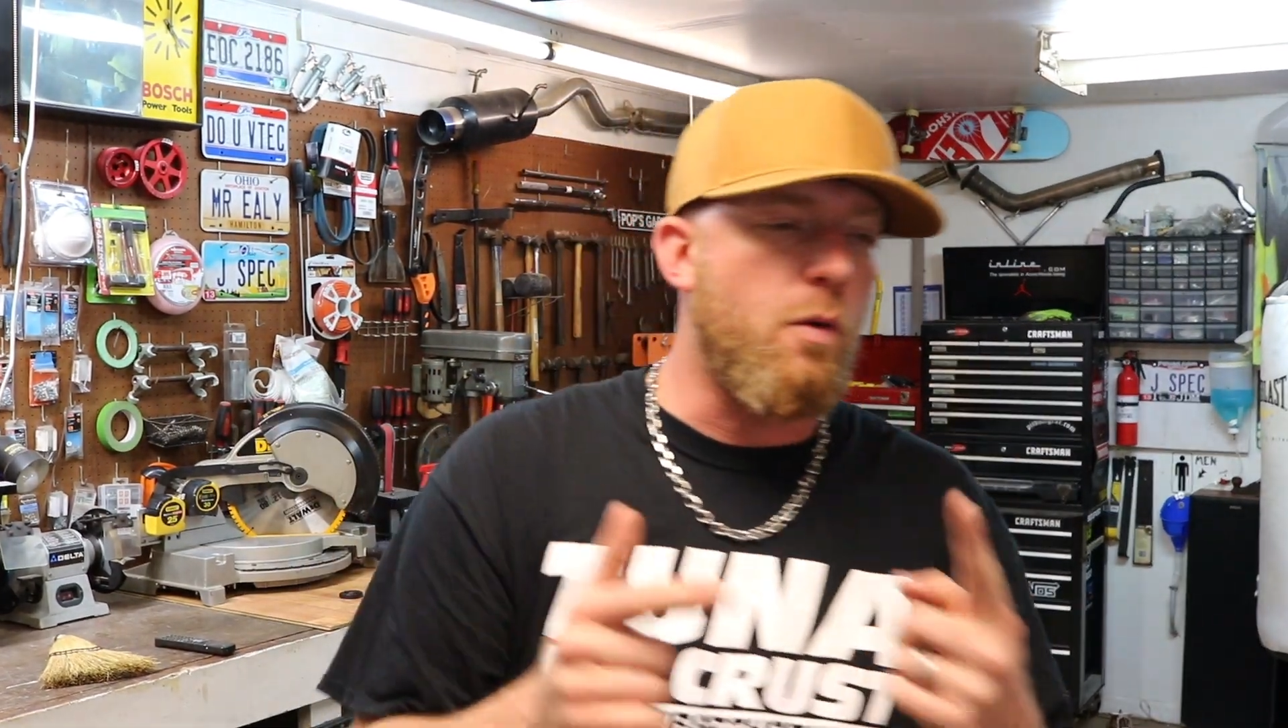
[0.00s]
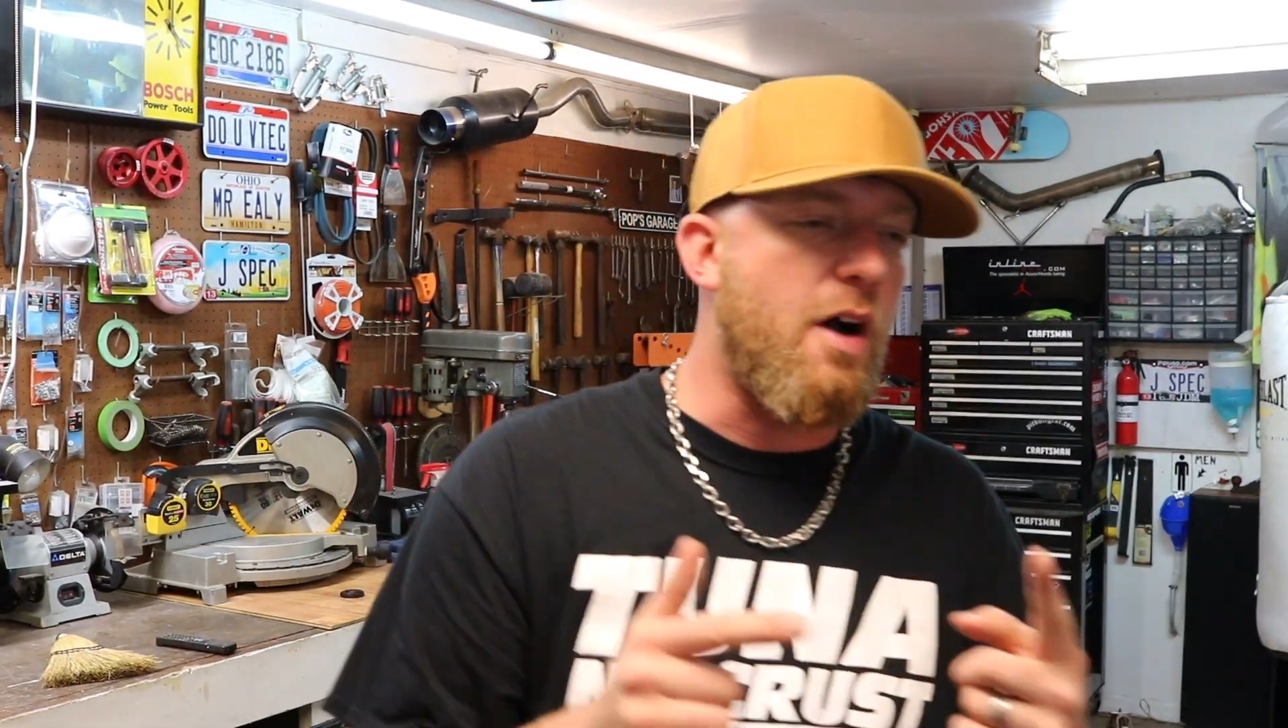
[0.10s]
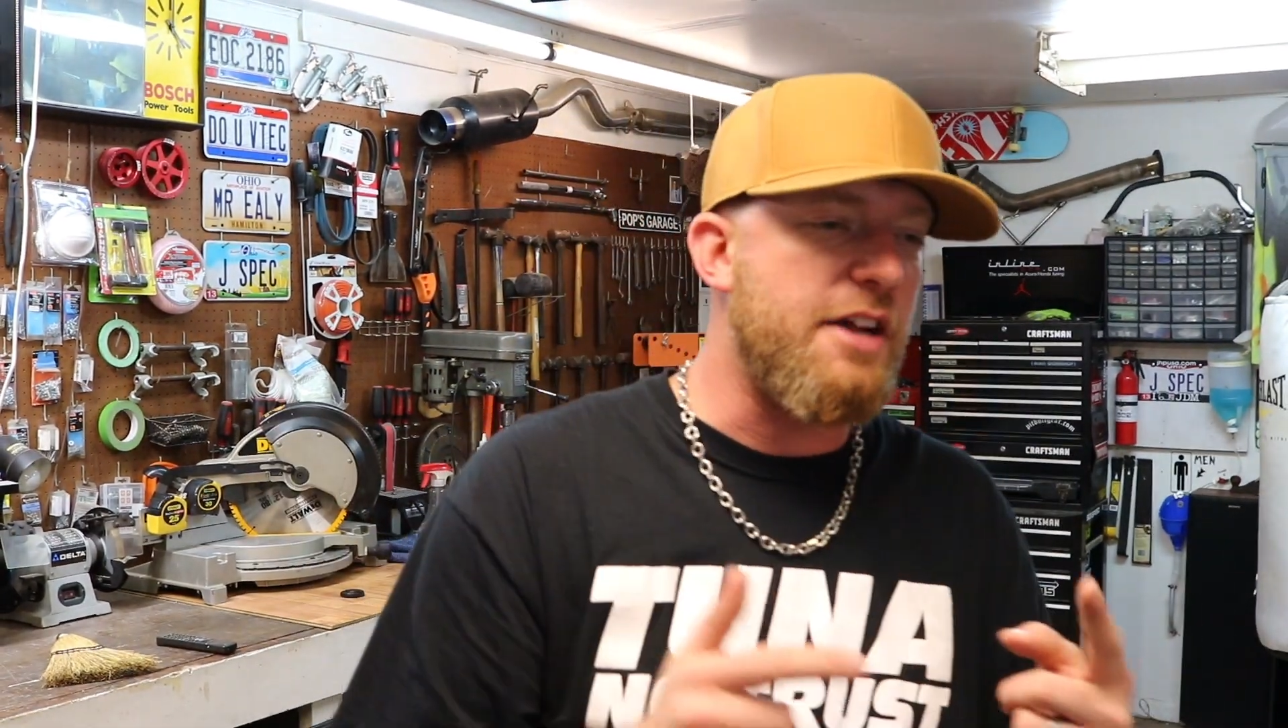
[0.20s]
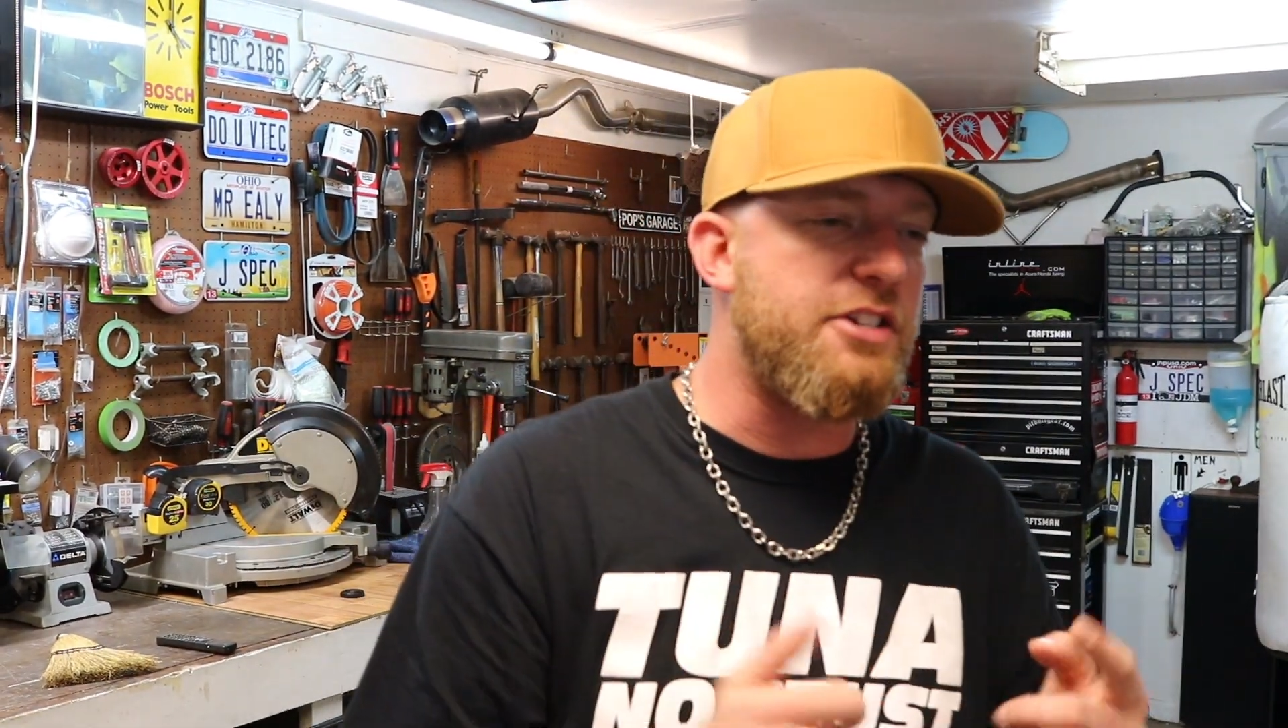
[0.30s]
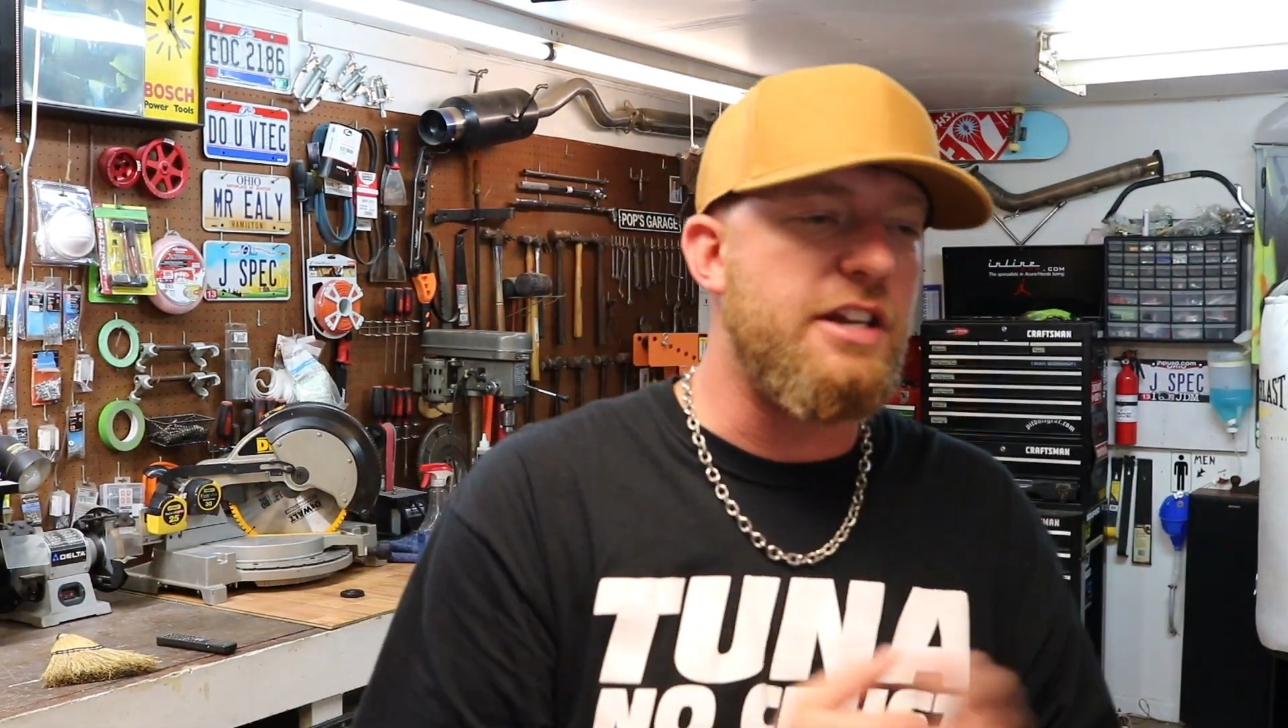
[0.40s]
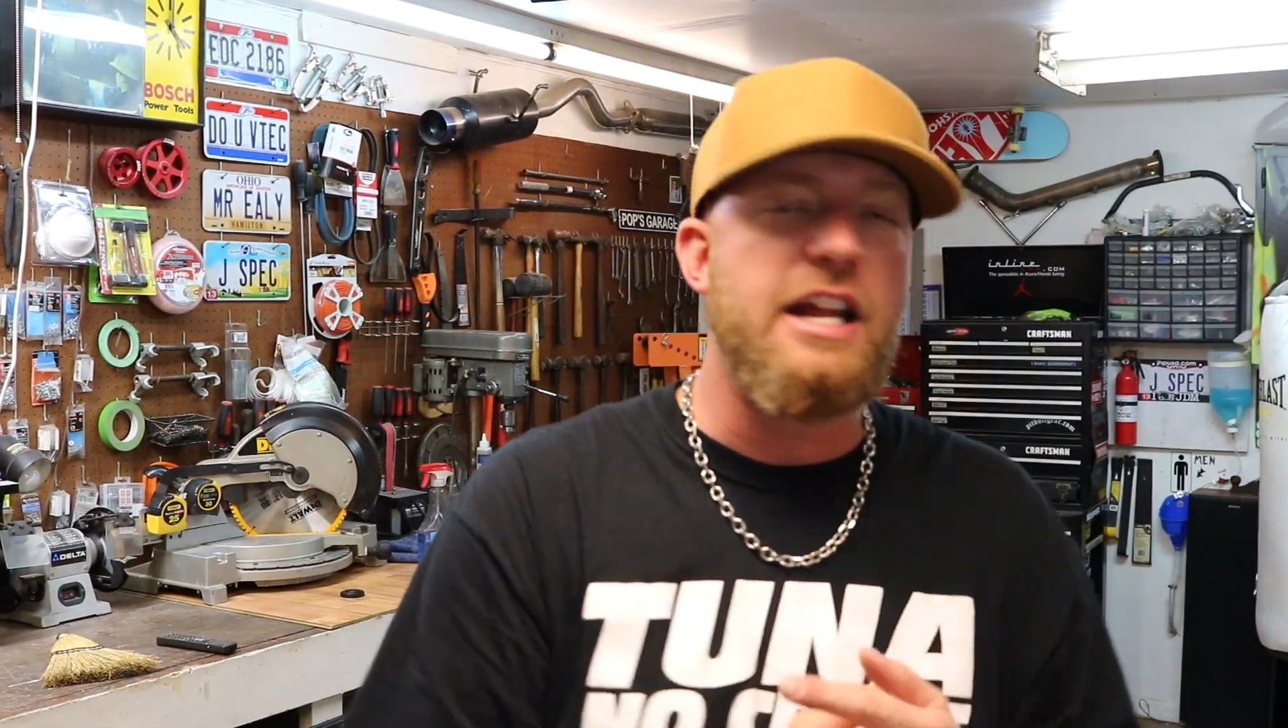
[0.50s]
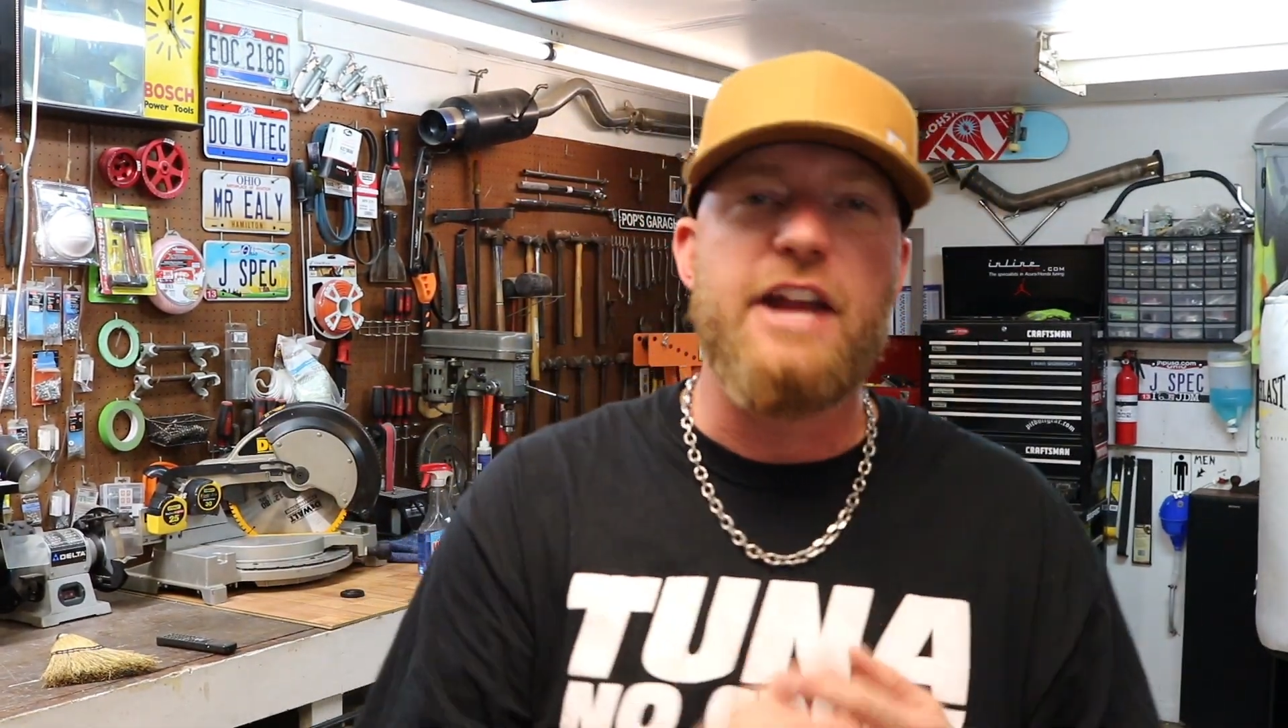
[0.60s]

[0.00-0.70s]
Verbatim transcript: watching.